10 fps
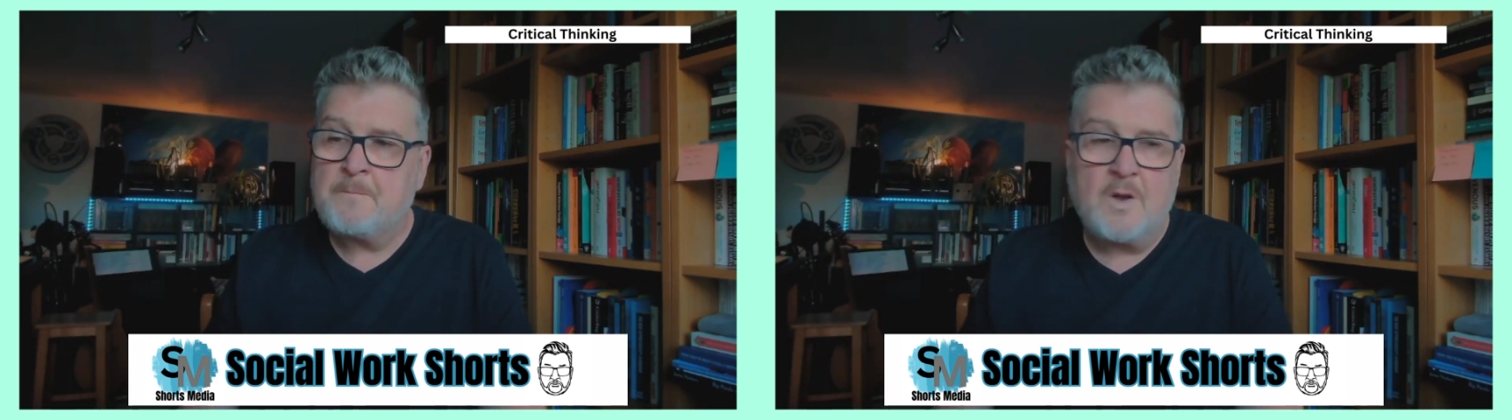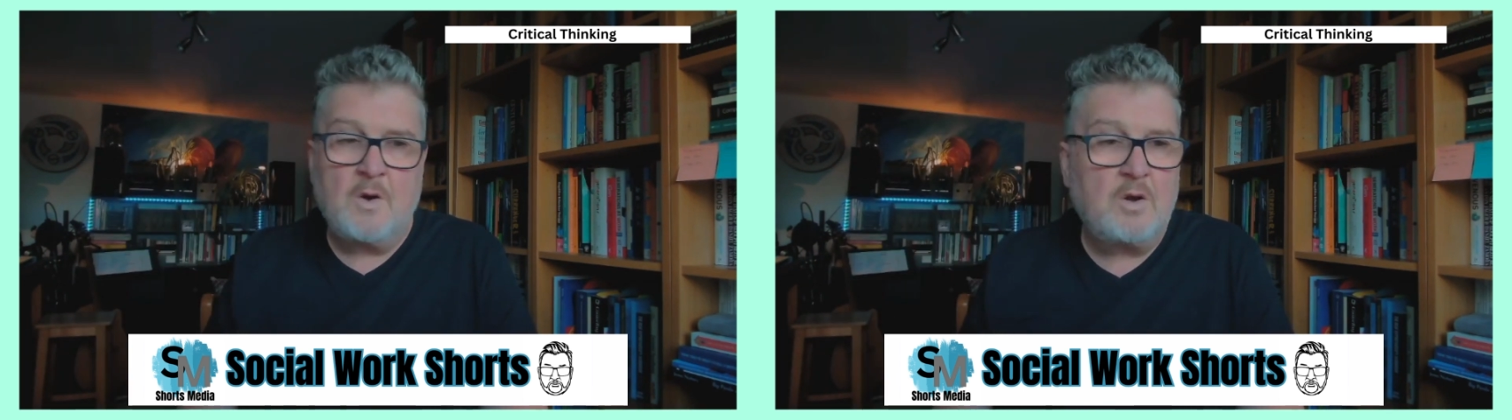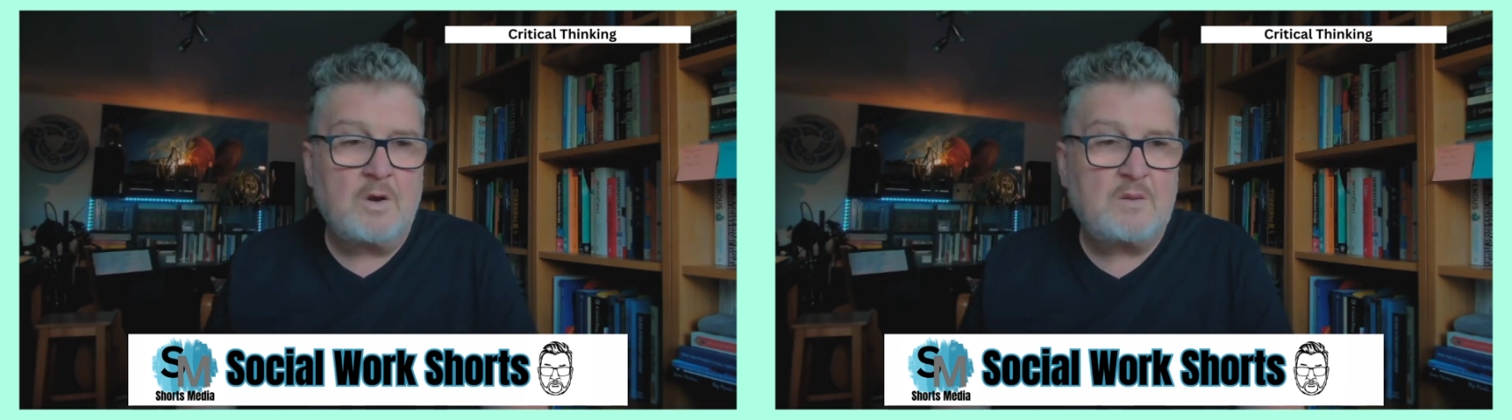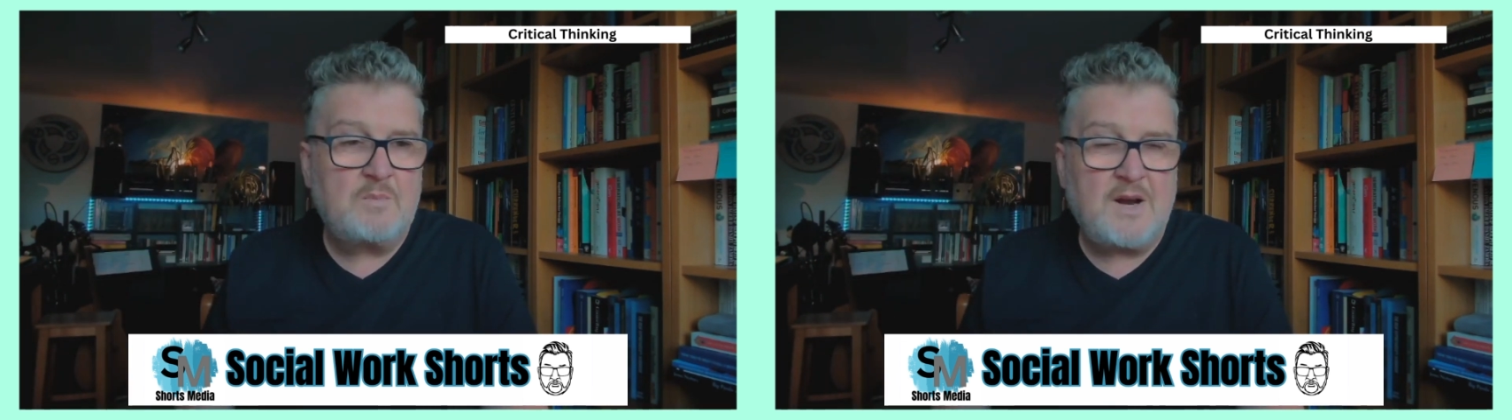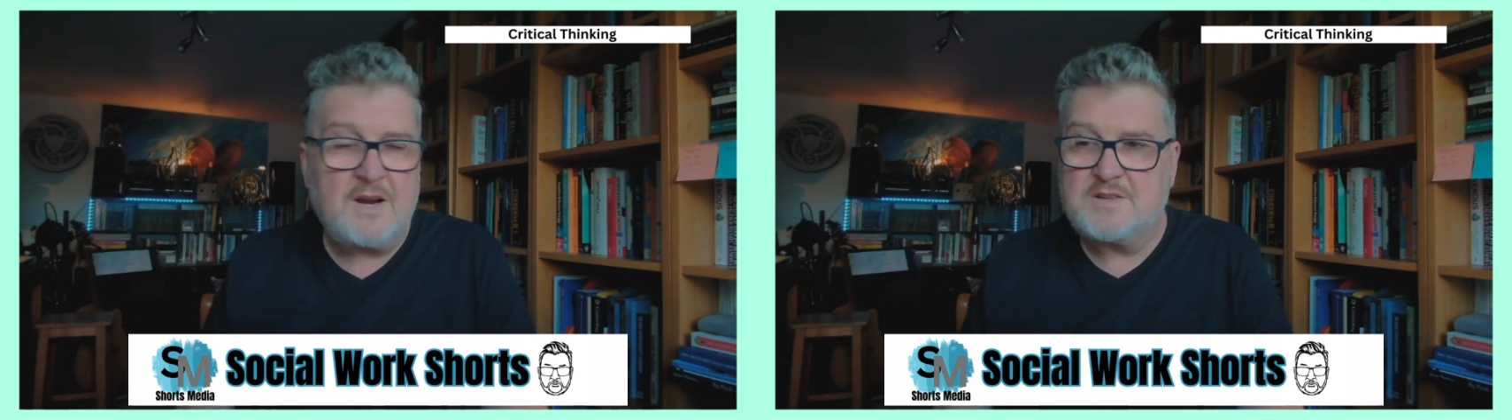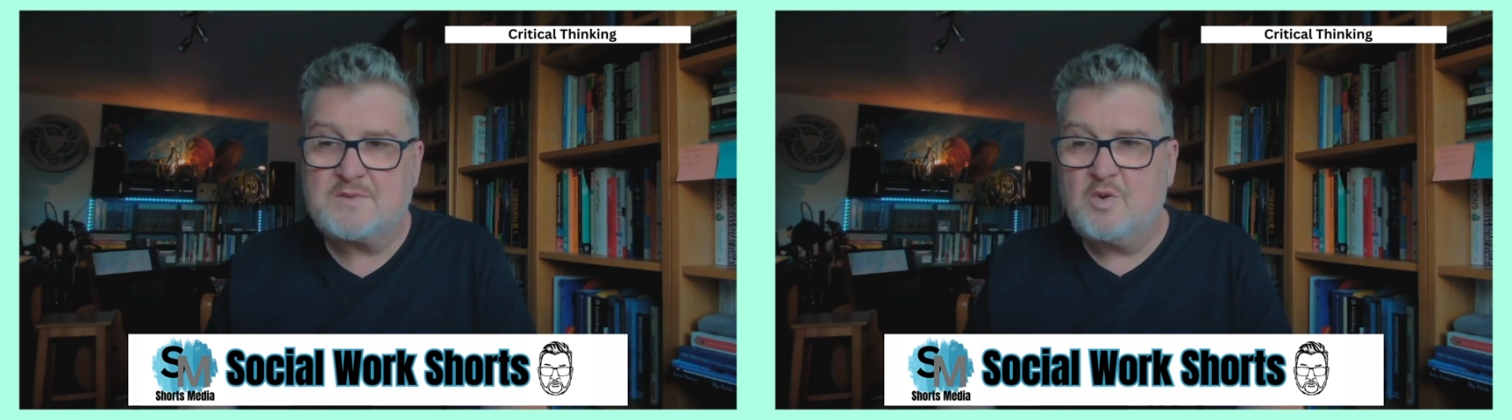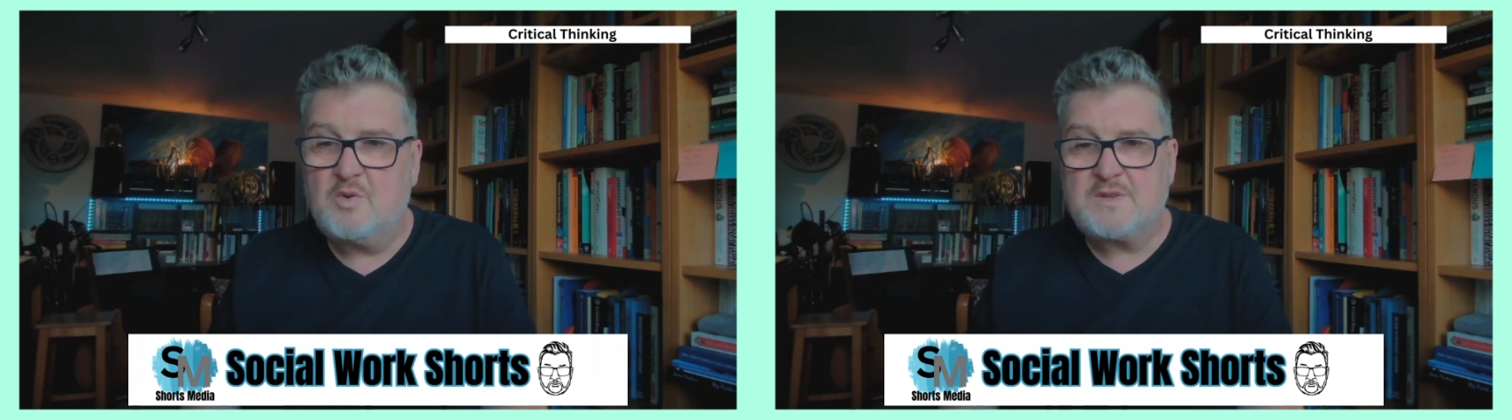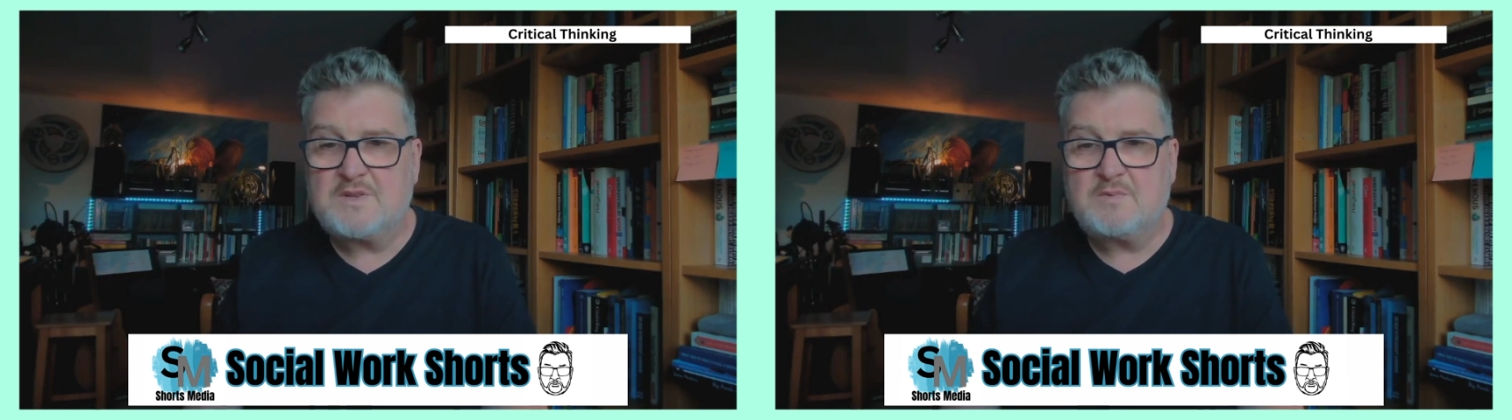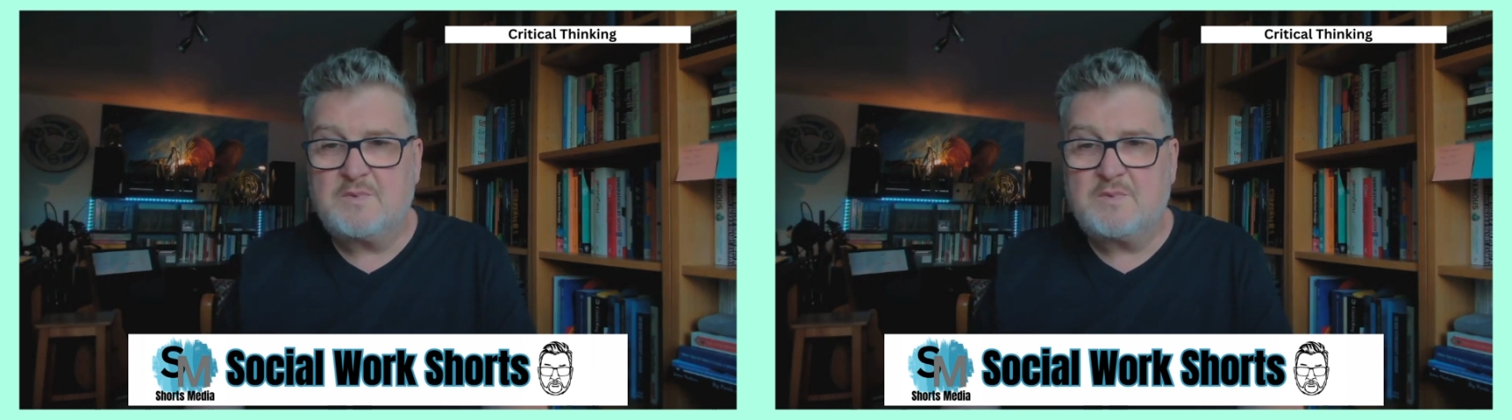all of the practice moments.